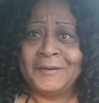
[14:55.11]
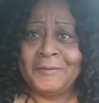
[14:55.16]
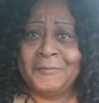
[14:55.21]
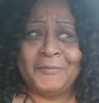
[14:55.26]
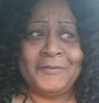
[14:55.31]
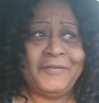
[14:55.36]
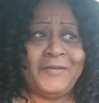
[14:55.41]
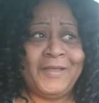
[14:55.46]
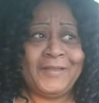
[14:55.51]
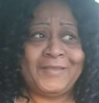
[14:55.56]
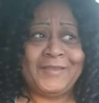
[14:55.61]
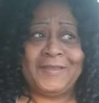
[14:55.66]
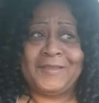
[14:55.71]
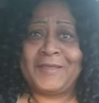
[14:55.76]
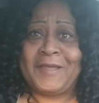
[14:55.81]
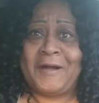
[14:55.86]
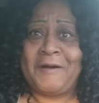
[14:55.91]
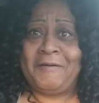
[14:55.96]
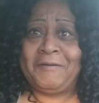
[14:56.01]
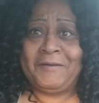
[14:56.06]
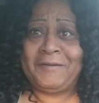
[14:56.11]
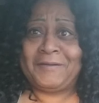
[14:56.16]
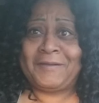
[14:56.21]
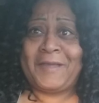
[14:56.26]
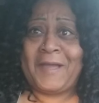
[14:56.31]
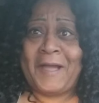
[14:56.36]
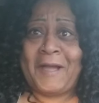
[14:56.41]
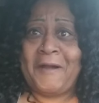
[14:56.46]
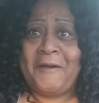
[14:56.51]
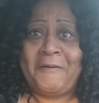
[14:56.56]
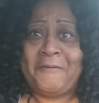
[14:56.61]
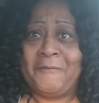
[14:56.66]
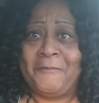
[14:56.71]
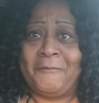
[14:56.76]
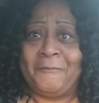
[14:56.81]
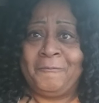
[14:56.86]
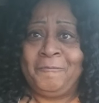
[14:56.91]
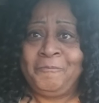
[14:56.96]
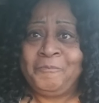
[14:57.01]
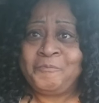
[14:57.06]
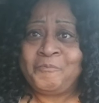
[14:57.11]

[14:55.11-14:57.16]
When this is gone, it's gone.